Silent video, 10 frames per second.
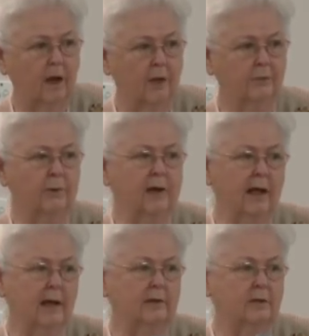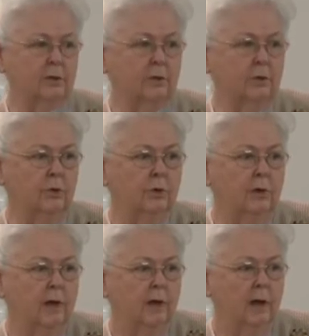A three-legged stool
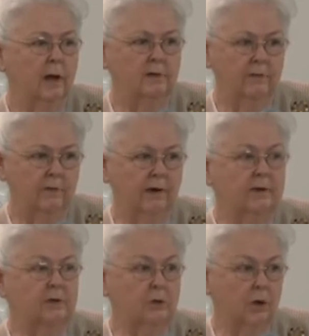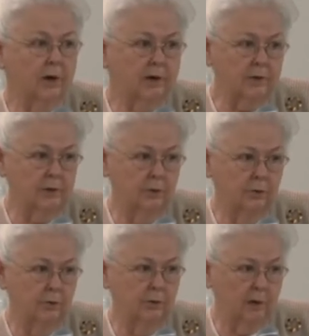is a very sturdy
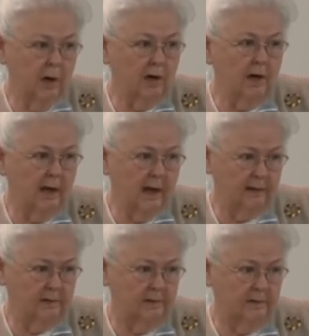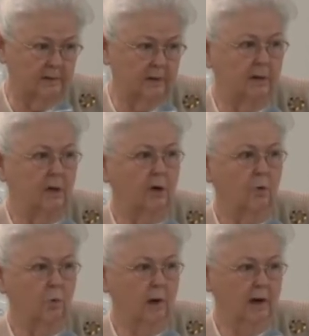stool unless
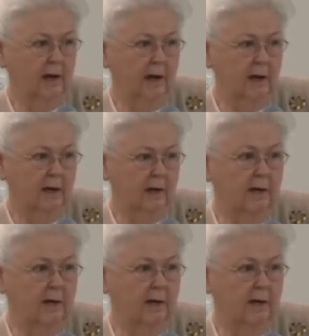one leg